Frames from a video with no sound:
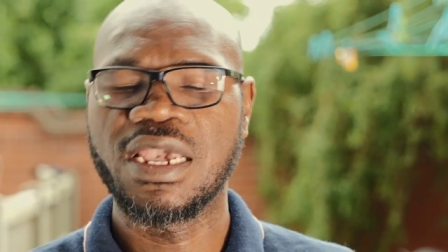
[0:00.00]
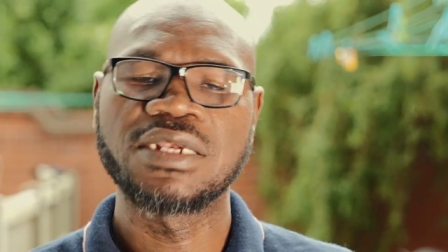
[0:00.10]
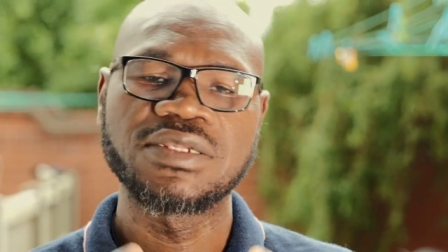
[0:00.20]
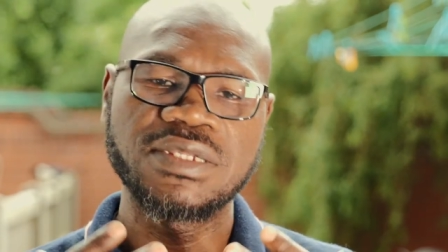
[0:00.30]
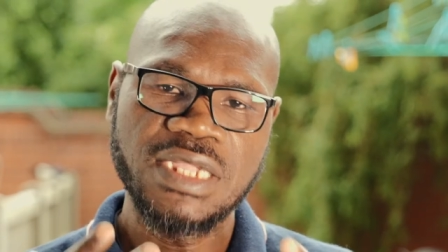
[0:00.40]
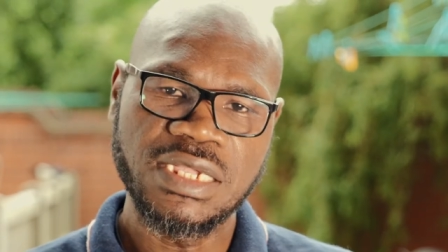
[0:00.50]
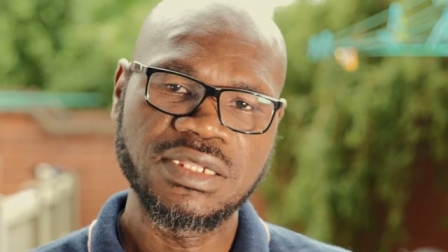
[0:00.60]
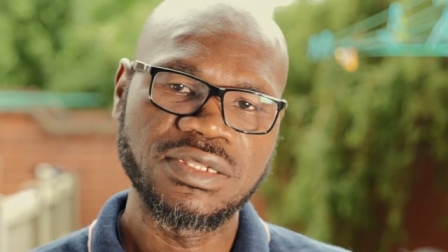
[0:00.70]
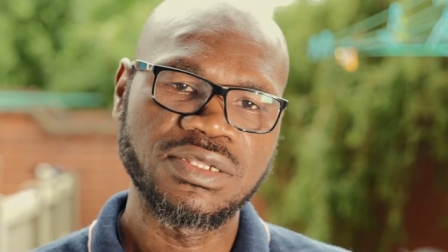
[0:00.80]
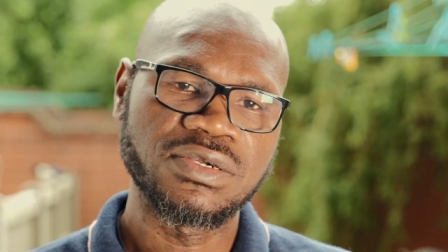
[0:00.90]
and
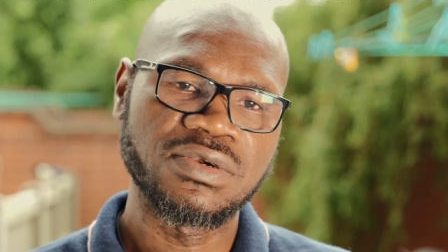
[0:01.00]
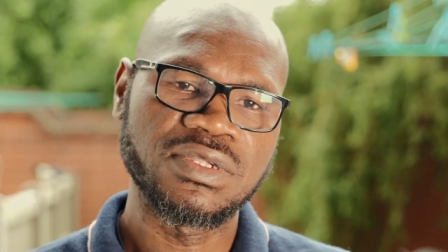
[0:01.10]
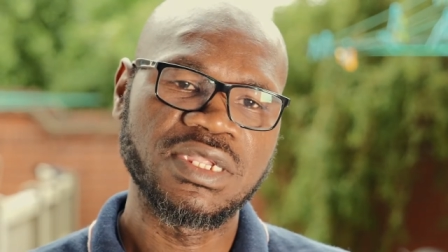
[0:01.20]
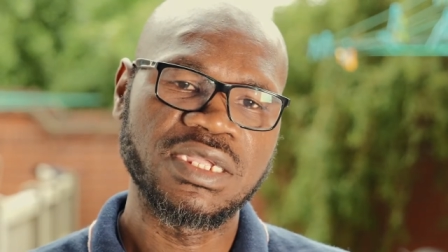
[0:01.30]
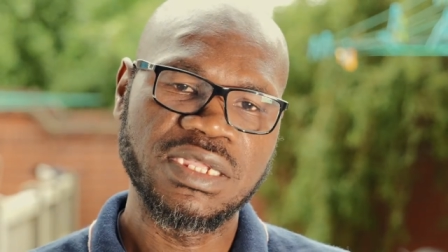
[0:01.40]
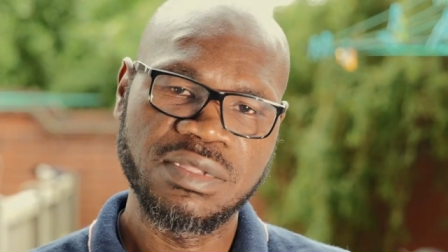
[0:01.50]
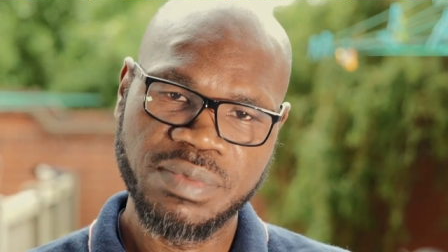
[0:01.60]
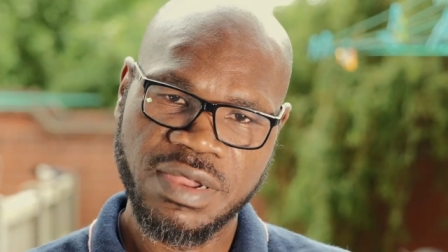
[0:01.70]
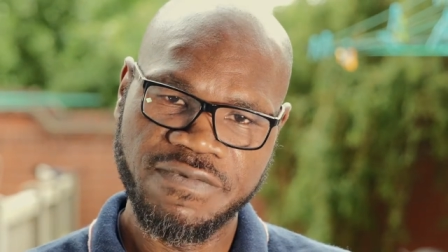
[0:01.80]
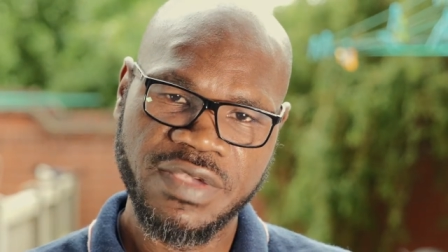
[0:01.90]
studies show that it
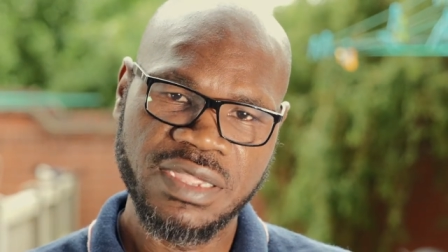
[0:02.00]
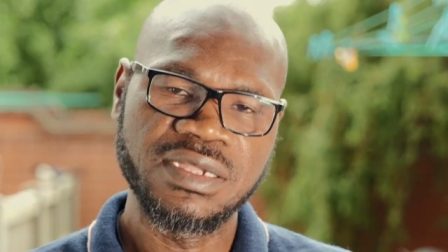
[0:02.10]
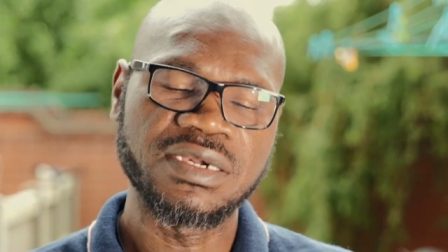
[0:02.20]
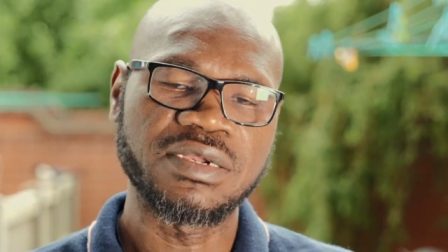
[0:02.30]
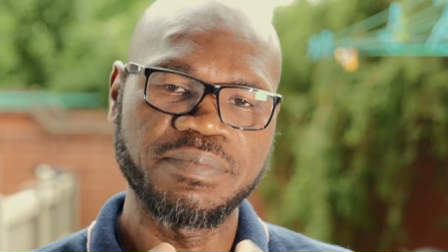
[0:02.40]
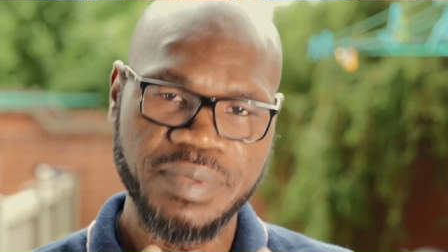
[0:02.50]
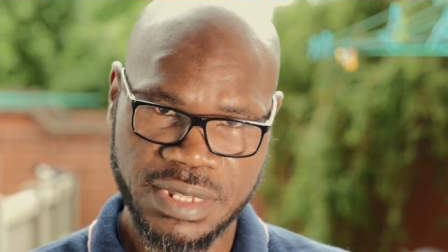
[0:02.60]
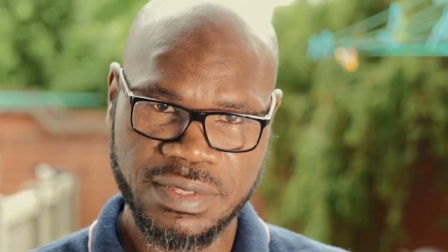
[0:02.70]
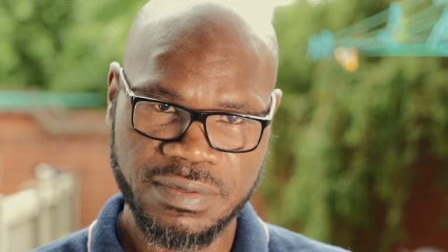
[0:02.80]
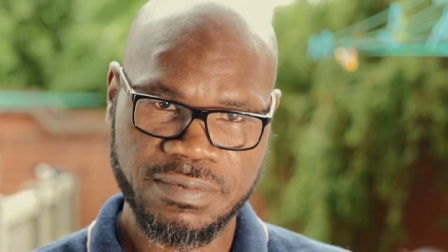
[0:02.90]
prevents repeat.